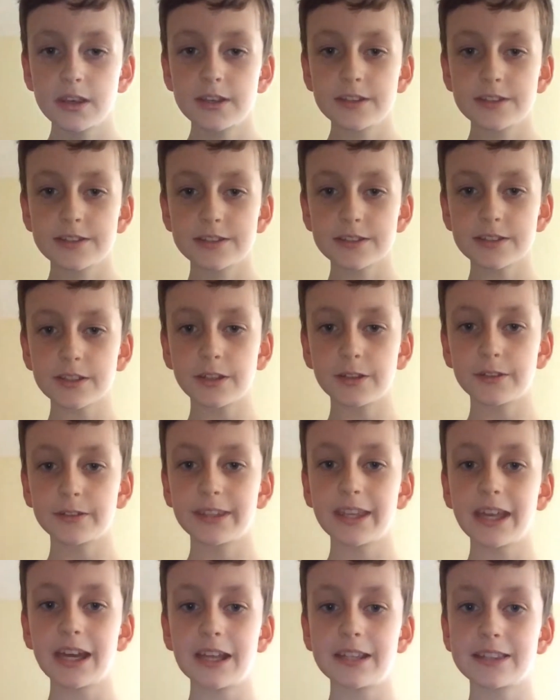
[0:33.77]
So
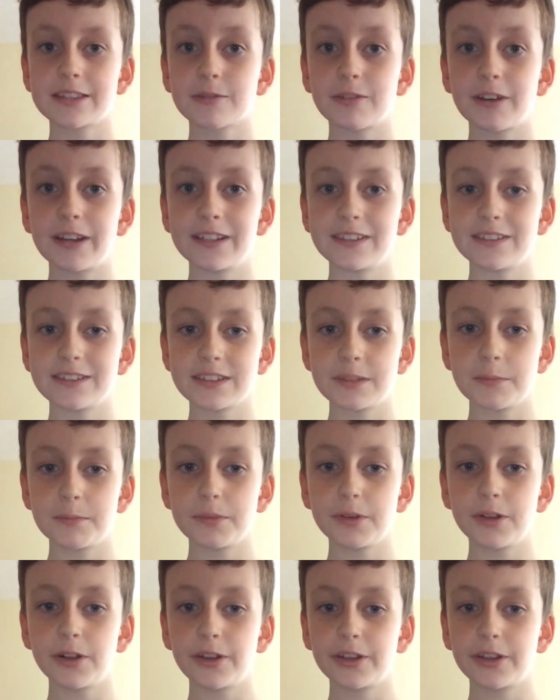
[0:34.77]
yeah, it's quite simple.